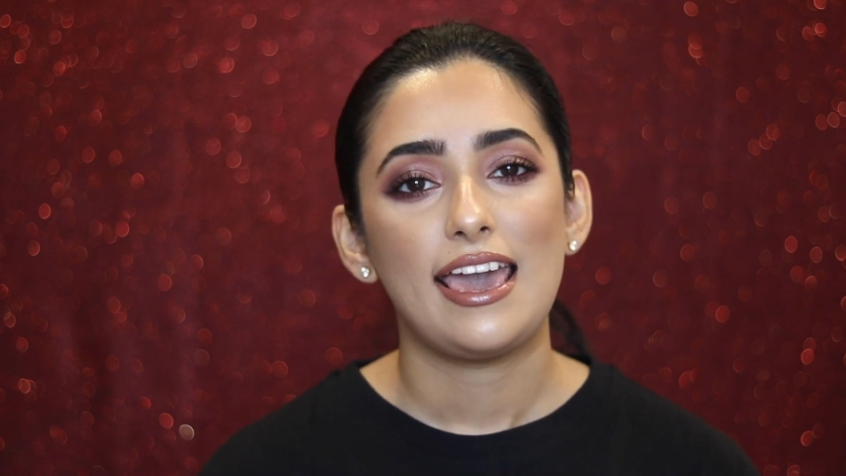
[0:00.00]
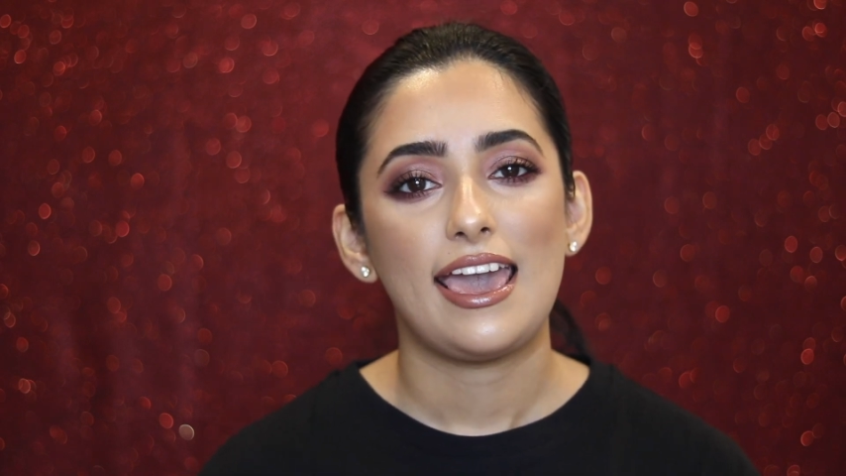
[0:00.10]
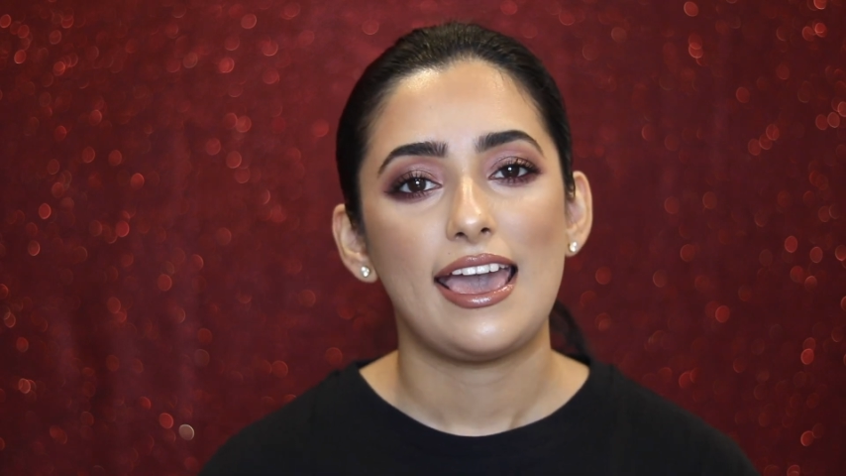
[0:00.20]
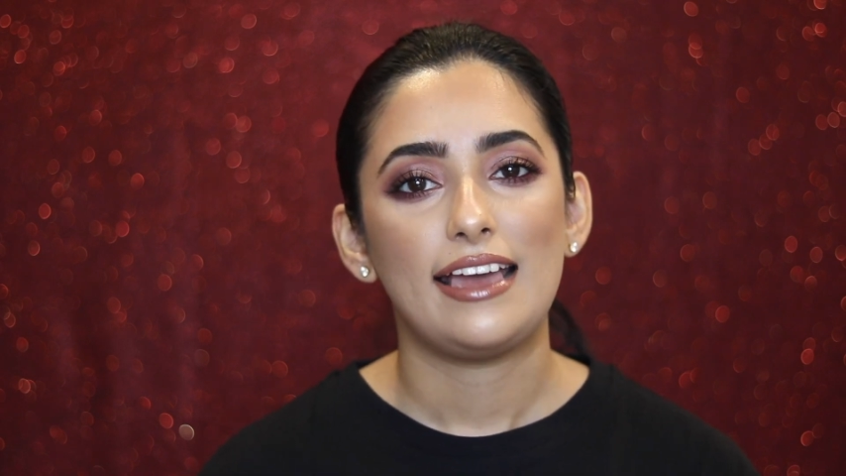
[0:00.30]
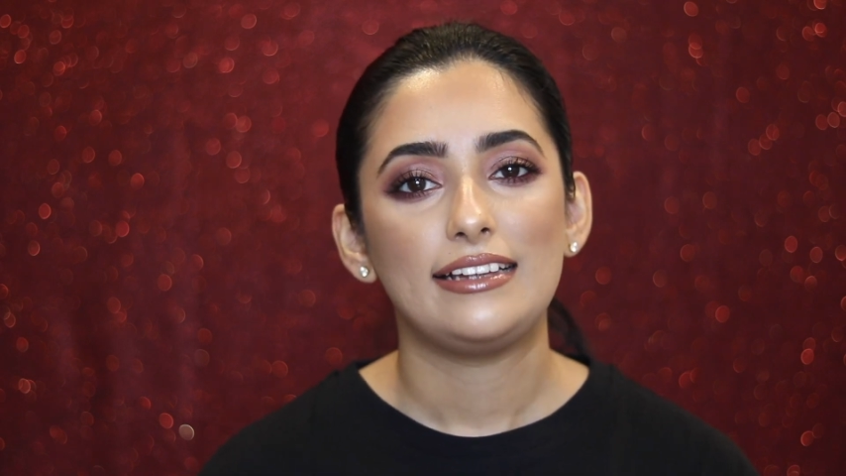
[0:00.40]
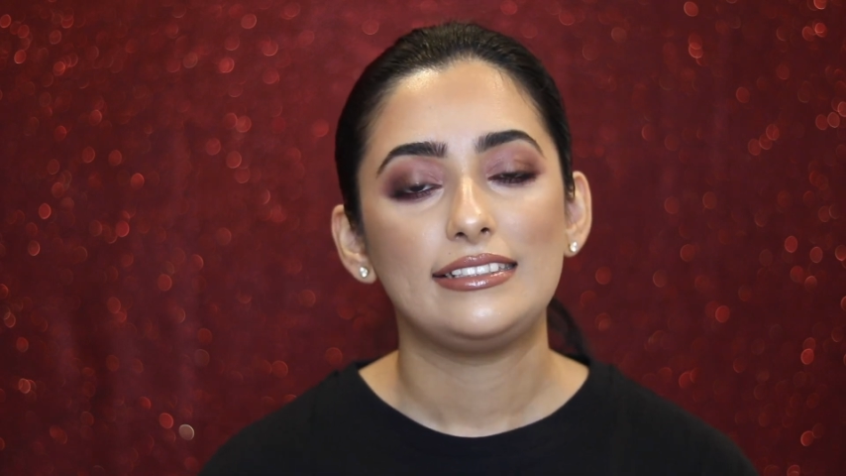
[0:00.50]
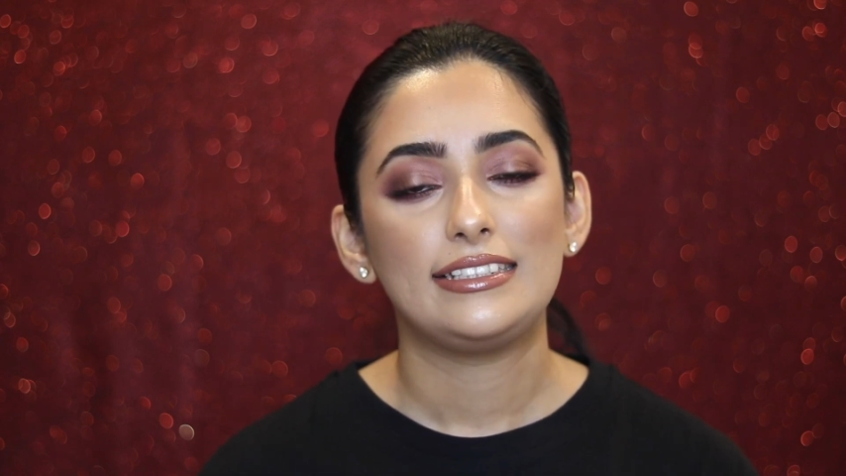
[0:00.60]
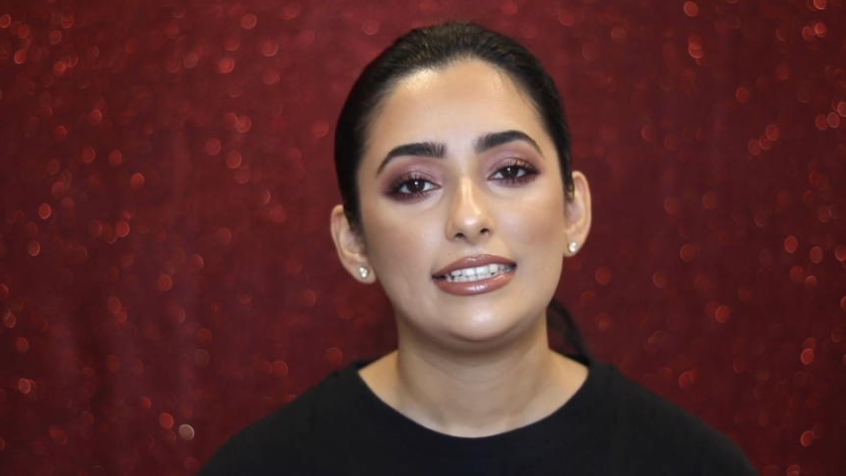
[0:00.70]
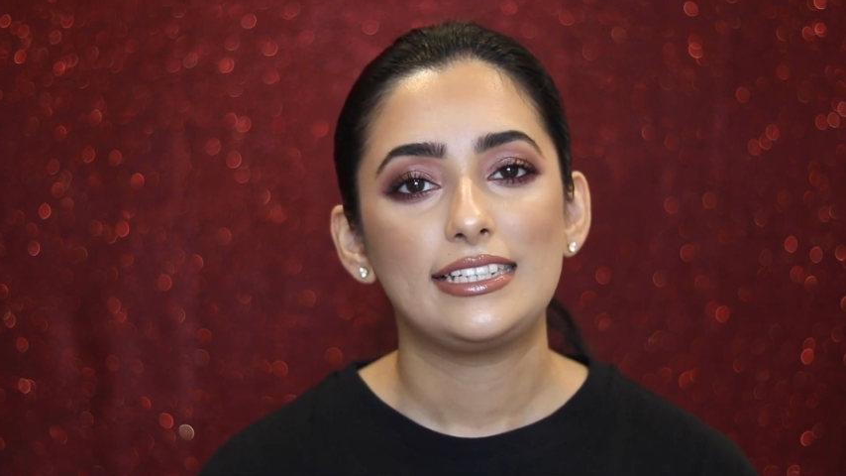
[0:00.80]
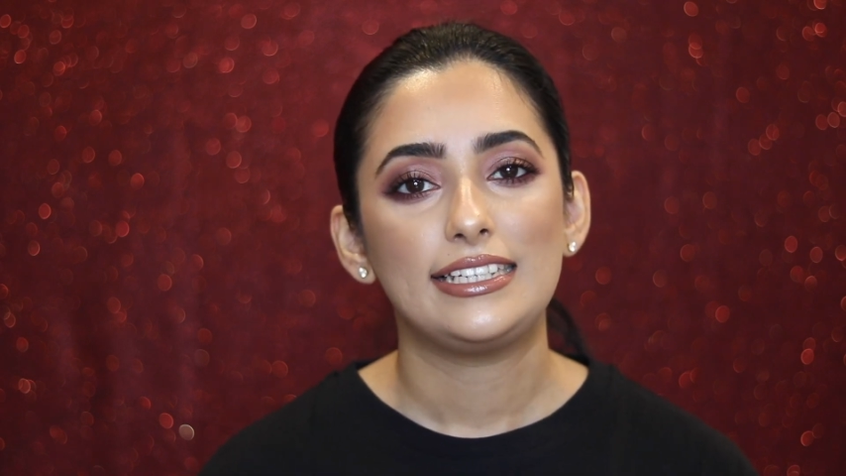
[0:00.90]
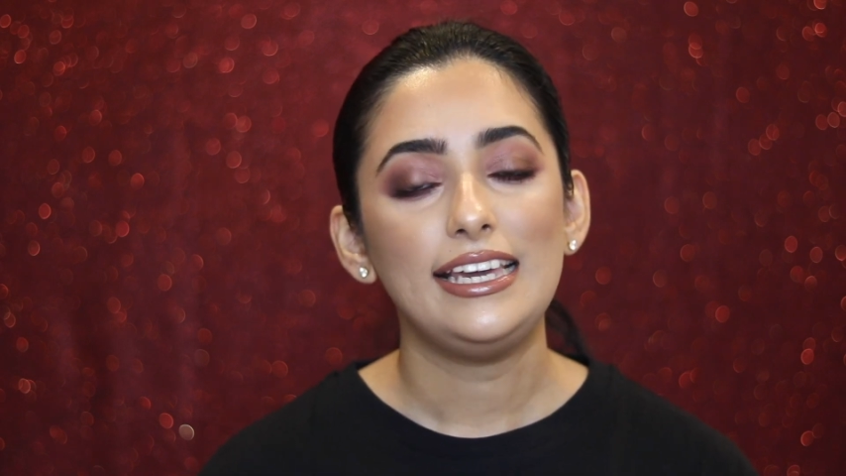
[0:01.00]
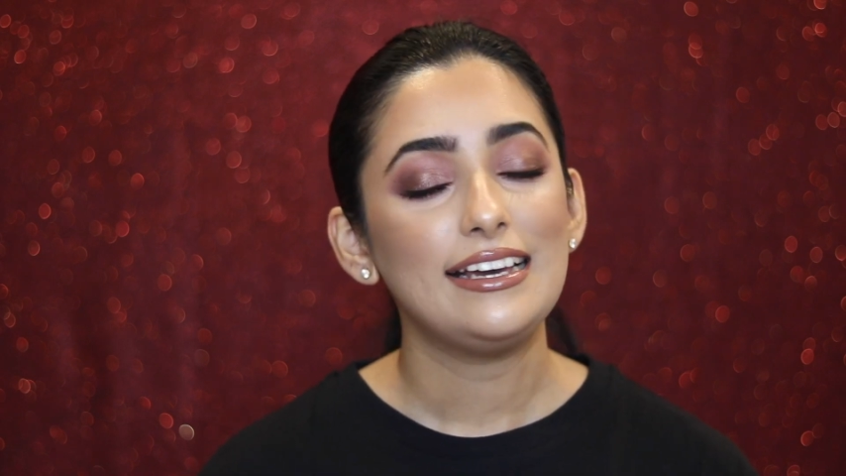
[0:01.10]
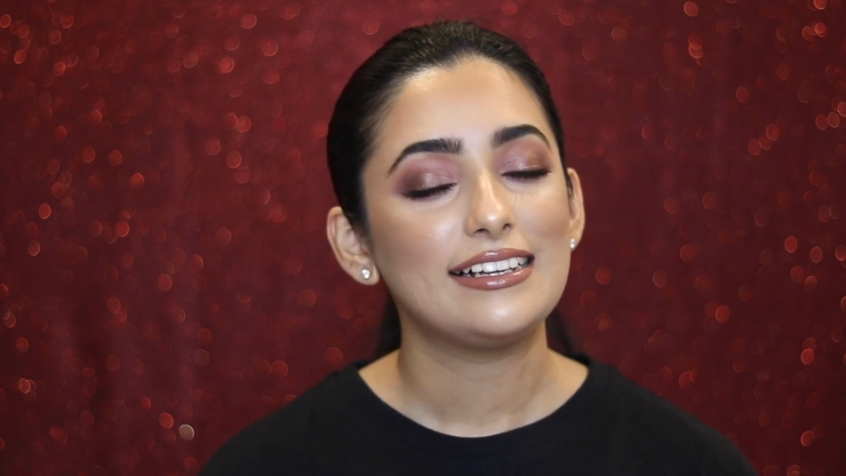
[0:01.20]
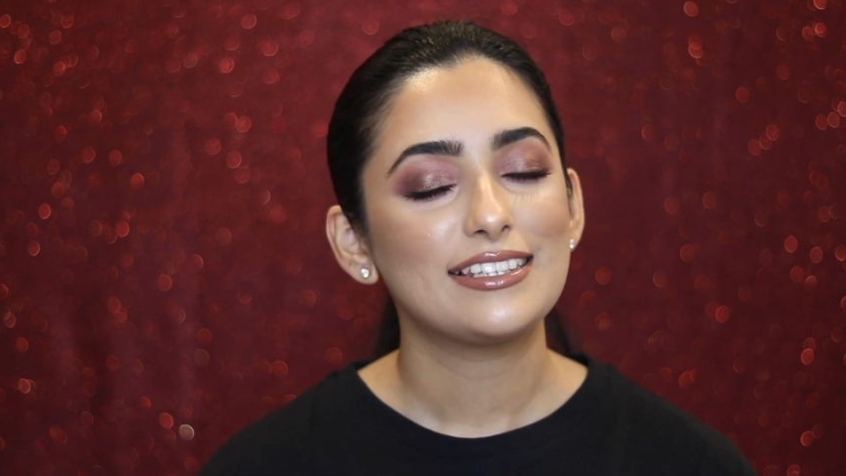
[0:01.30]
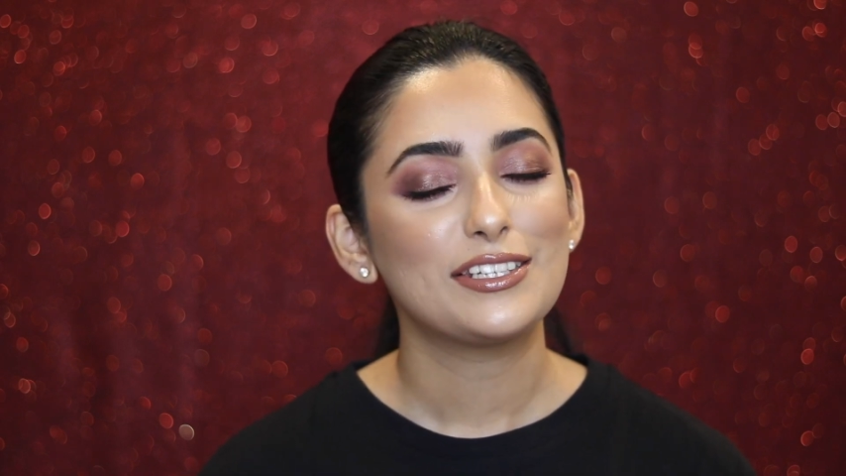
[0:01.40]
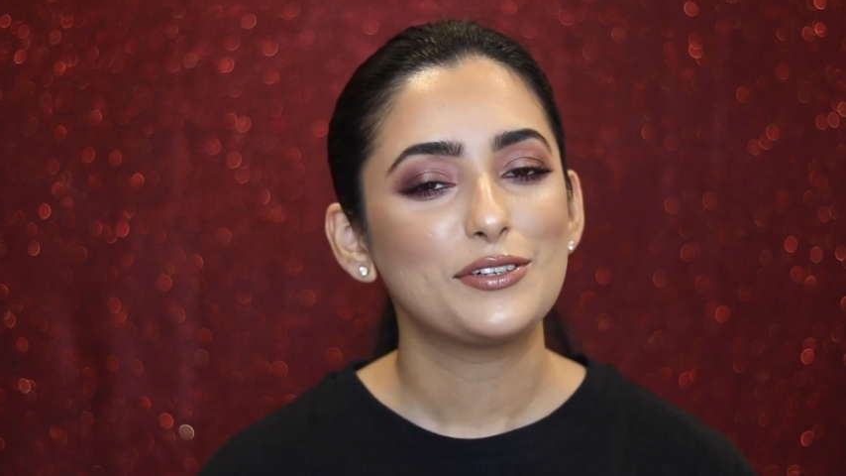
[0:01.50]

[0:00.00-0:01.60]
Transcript: and yeah, I'll see you